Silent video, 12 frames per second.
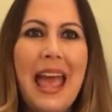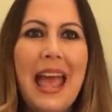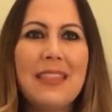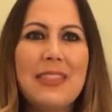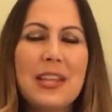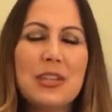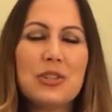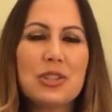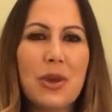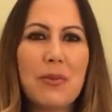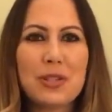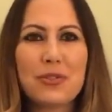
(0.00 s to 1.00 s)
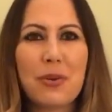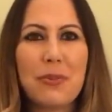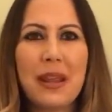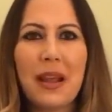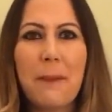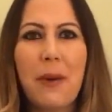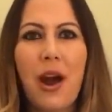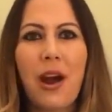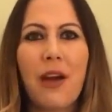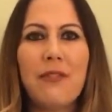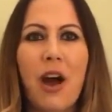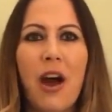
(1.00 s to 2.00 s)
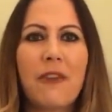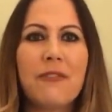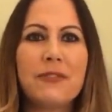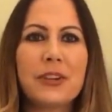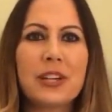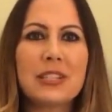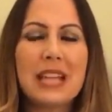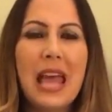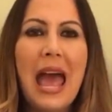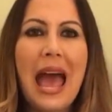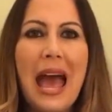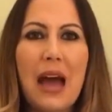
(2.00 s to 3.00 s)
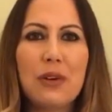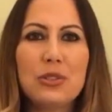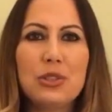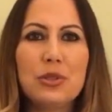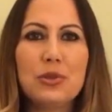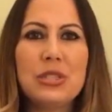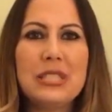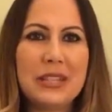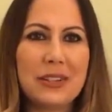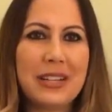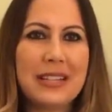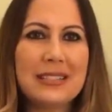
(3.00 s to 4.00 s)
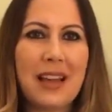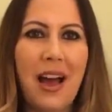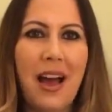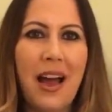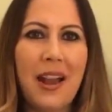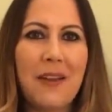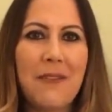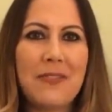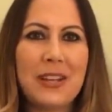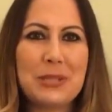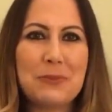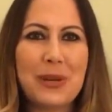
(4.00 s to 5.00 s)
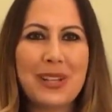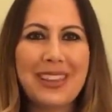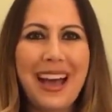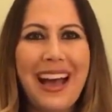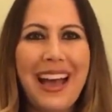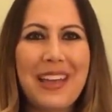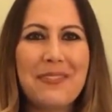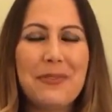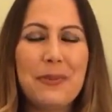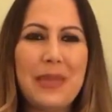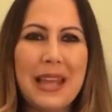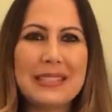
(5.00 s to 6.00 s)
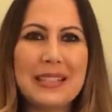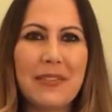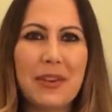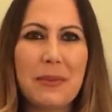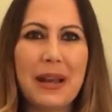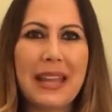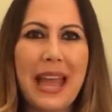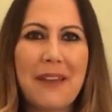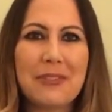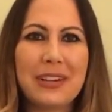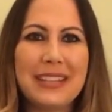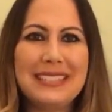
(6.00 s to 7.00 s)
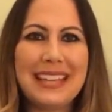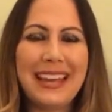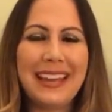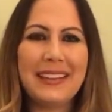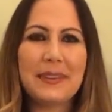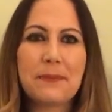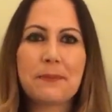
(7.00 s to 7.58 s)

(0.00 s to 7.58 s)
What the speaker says: And thank you so much for being a part of our first how-to series on Facebook Live. Thanks, everybody. Have a great day.